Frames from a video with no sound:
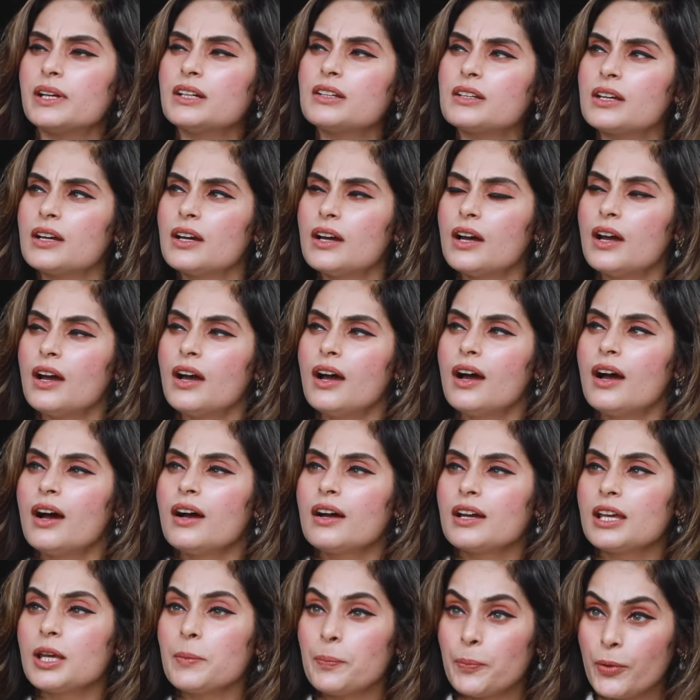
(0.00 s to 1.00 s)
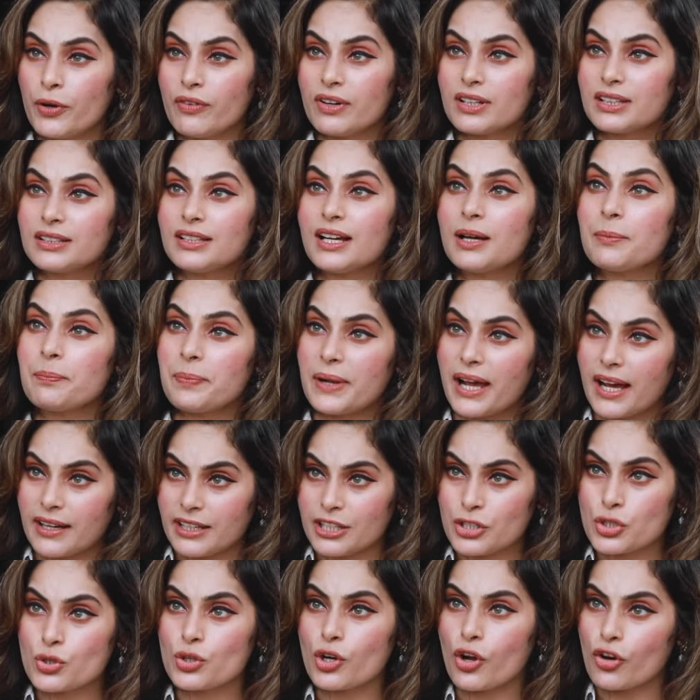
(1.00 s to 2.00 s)
But ipo vand I'm
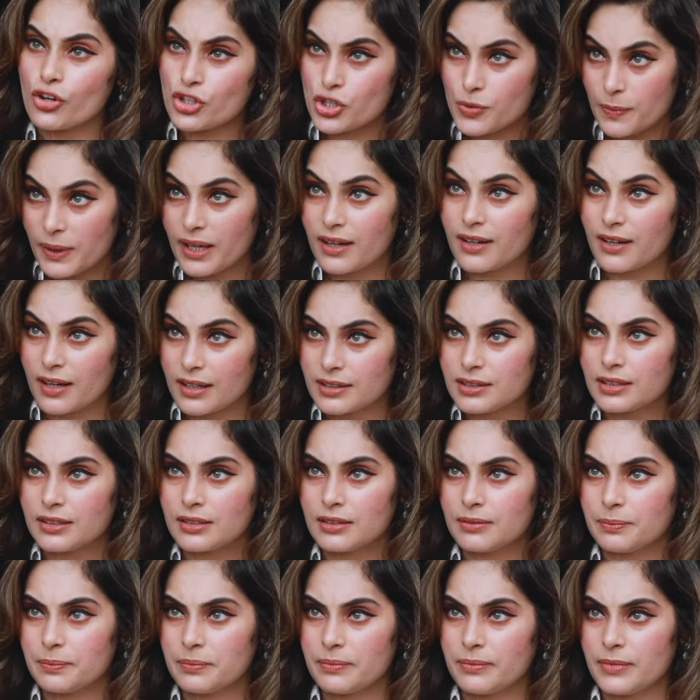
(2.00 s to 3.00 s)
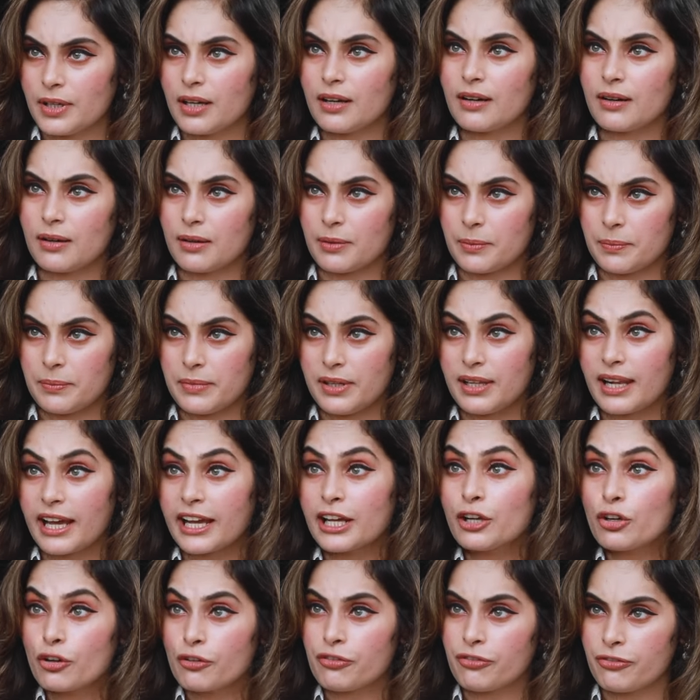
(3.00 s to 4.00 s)
planning to launch me another
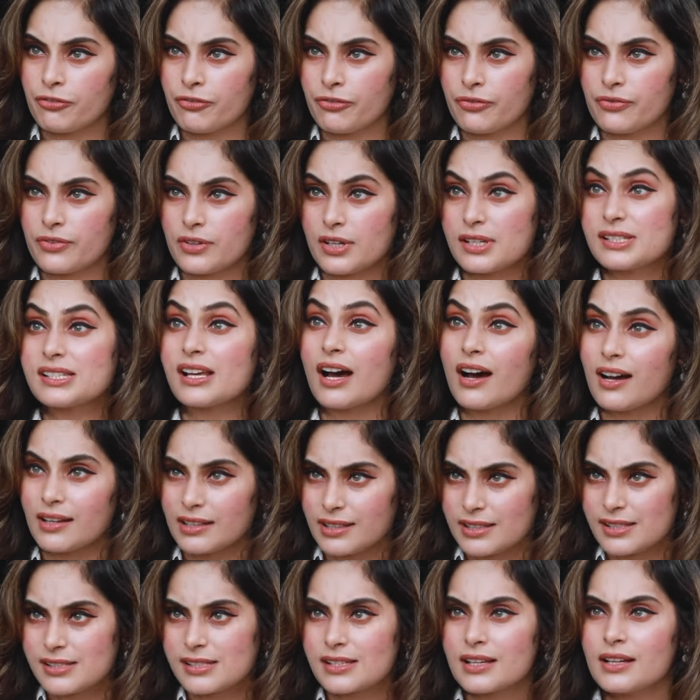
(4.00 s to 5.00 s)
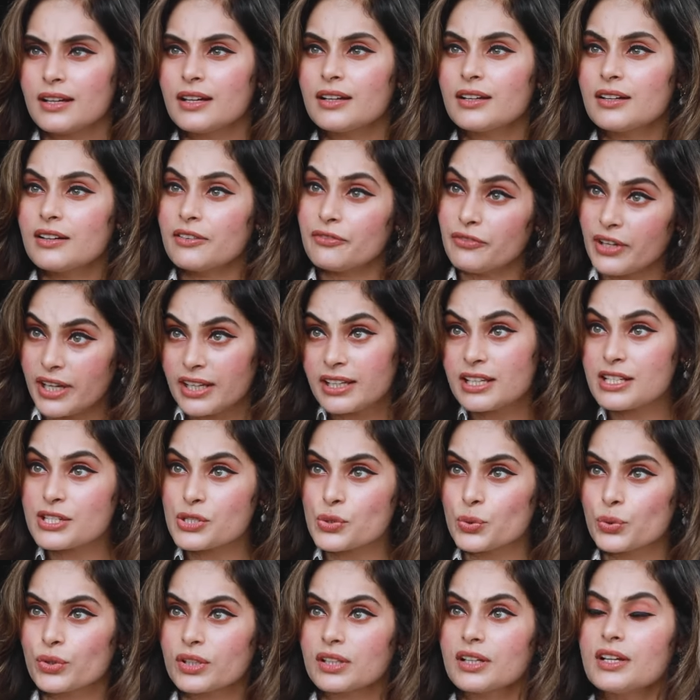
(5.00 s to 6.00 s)
line of sarees. Oh, wow. Very
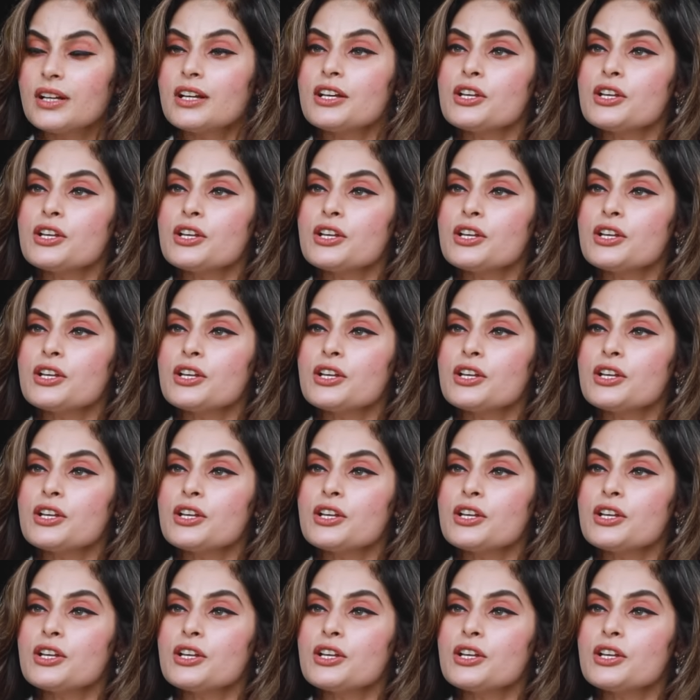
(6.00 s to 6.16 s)
soon.